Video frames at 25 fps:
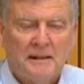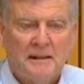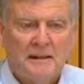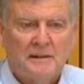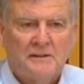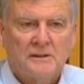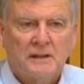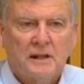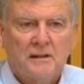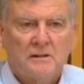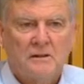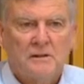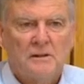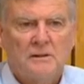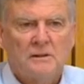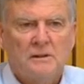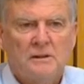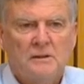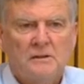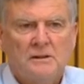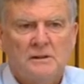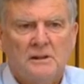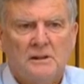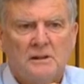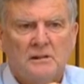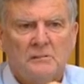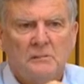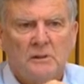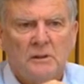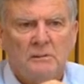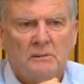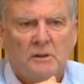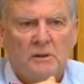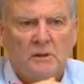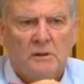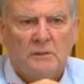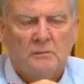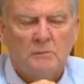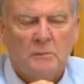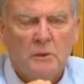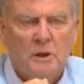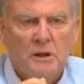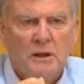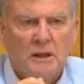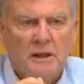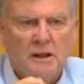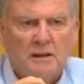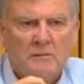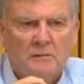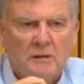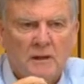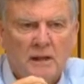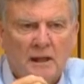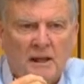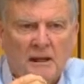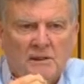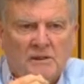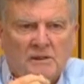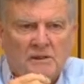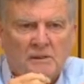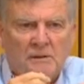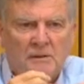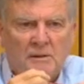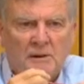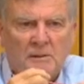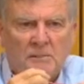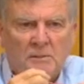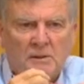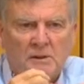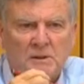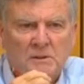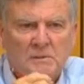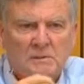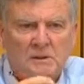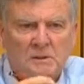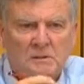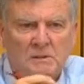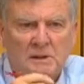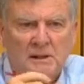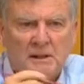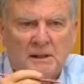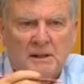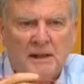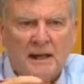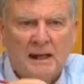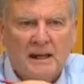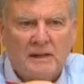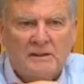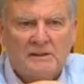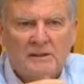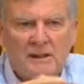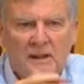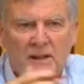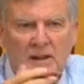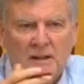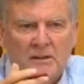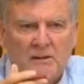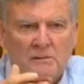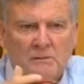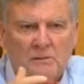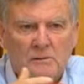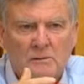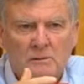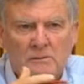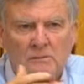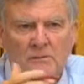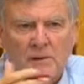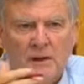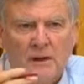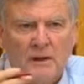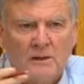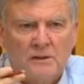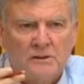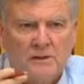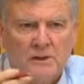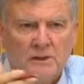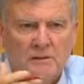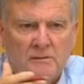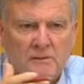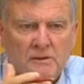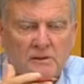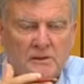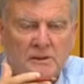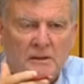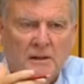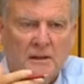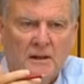So could you tell me what the working relationship is between CASA and the Rural Fire Service